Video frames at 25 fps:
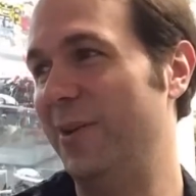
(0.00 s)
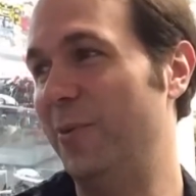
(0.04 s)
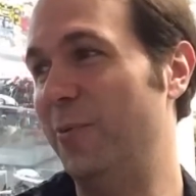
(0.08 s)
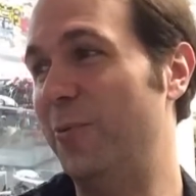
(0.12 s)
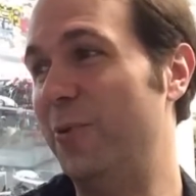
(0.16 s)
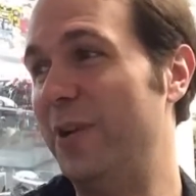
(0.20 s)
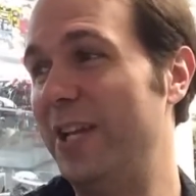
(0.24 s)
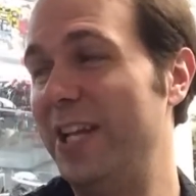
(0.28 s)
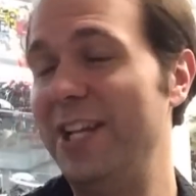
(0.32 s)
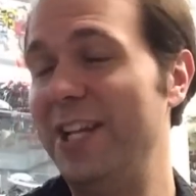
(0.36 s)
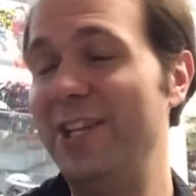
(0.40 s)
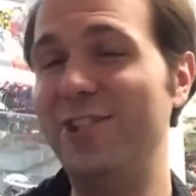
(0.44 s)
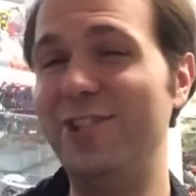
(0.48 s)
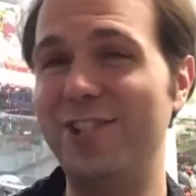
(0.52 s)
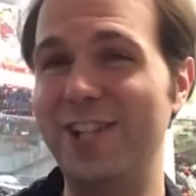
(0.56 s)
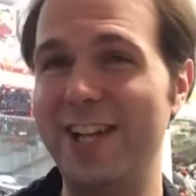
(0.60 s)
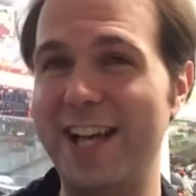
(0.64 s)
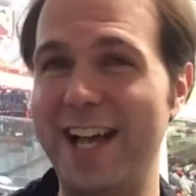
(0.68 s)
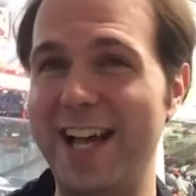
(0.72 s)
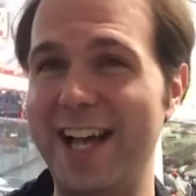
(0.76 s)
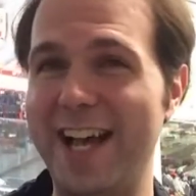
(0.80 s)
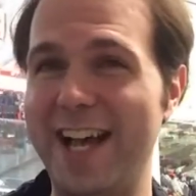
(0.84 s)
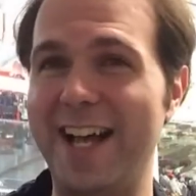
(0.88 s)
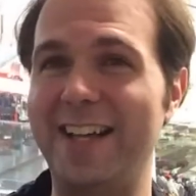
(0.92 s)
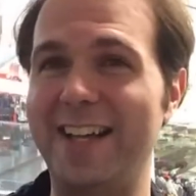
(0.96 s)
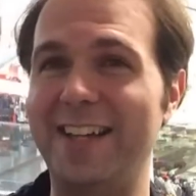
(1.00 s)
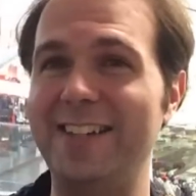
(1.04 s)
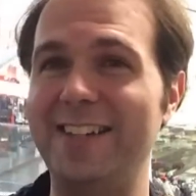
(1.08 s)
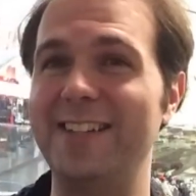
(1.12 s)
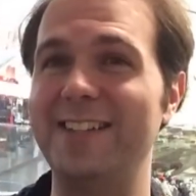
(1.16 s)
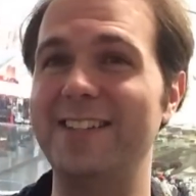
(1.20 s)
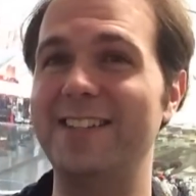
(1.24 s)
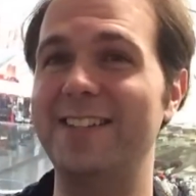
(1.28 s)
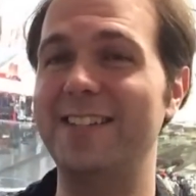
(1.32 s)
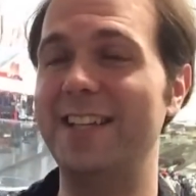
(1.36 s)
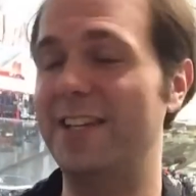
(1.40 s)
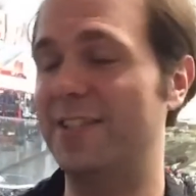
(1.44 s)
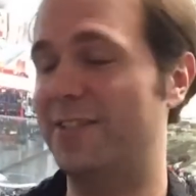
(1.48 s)
We
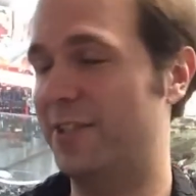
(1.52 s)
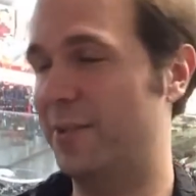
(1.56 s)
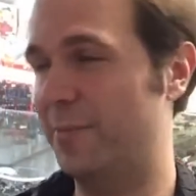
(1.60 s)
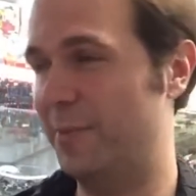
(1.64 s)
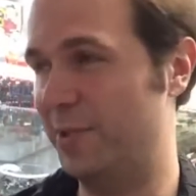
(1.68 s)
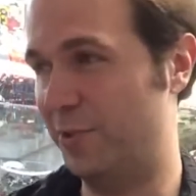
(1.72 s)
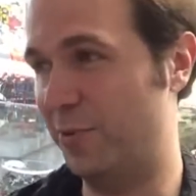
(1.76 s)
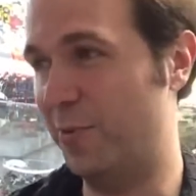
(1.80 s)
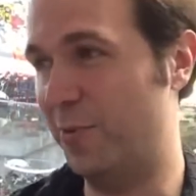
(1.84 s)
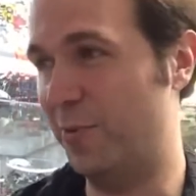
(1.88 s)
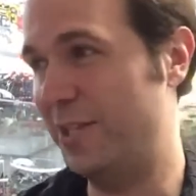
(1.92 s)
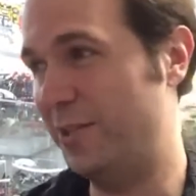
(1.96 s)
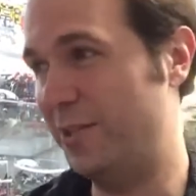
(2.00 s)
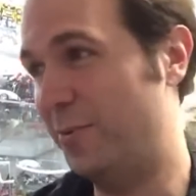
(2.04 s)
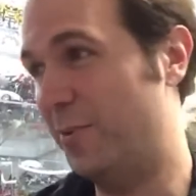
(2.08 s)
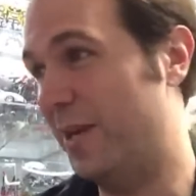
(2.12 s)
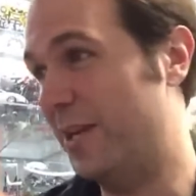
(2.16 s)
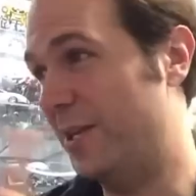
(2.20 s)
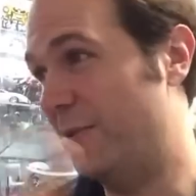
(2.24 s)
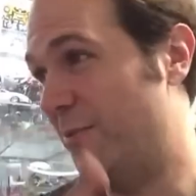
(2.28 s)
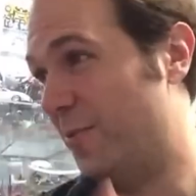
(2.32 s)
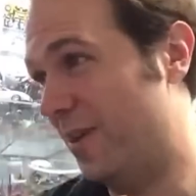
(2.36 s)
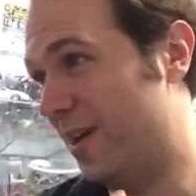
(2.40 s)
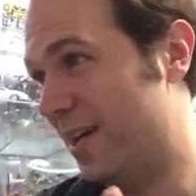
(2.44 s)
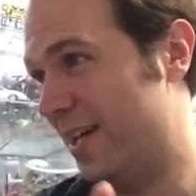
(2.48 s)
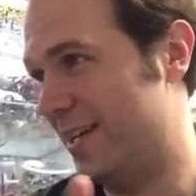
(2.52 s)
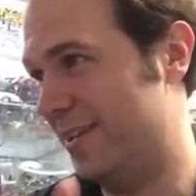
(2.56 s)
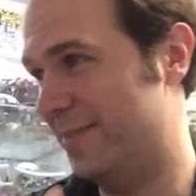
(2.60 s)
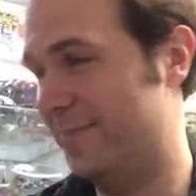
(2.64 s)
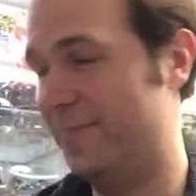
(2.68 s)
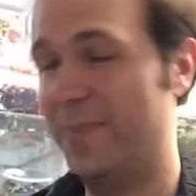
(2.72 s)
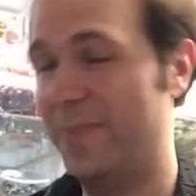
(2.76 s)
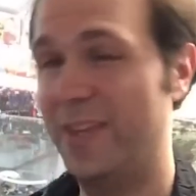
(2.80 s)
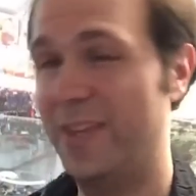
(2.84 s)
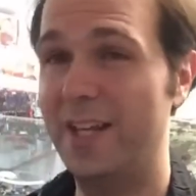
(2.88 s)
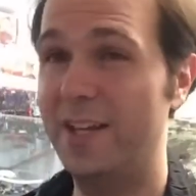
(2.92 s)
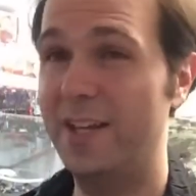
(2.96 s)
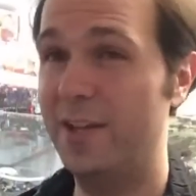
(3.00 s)
shall, that's going to be 2021.